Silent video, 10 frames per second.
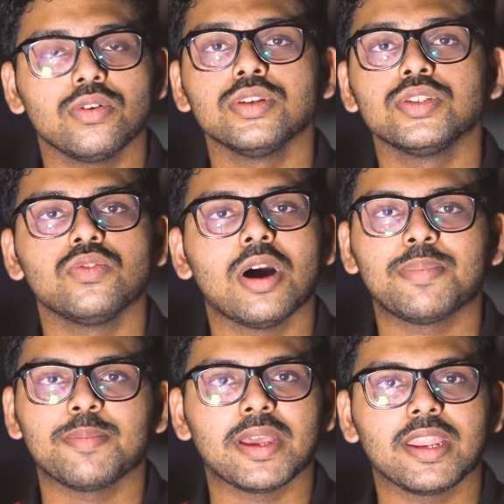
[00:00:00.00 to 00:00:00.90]
those who are
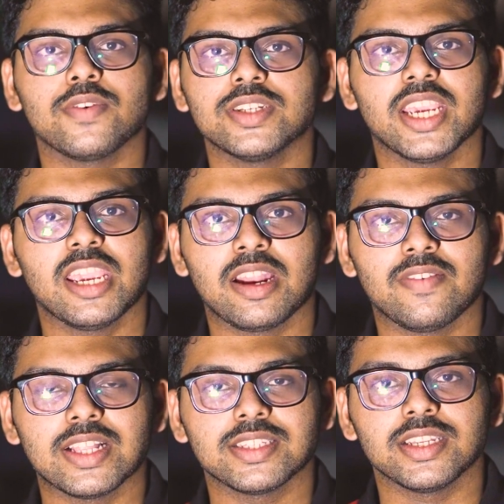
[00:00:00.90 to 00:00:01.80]
preparing for JEE
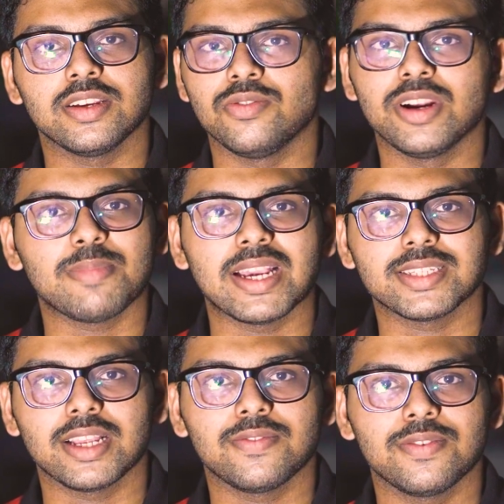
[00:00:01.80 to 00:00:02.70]
Advanced, including
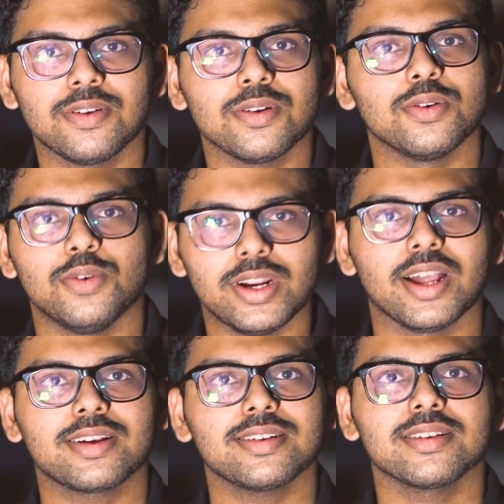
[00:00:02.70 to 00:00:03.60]
myself, good luck.